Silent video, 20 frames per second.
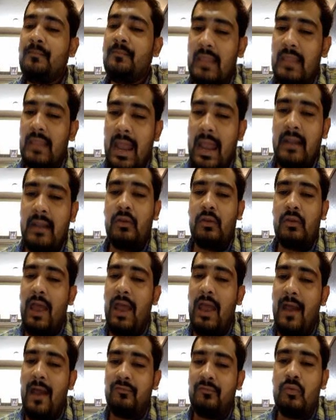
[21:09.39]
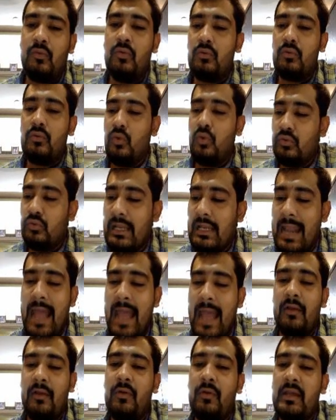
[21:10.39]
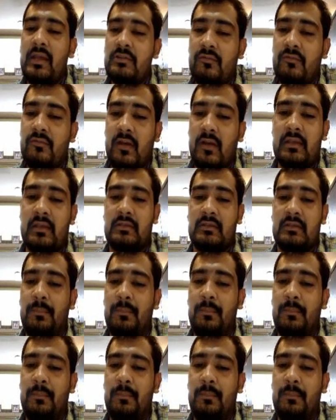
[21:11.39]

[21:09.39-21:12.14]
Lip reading: that you have to do the language first.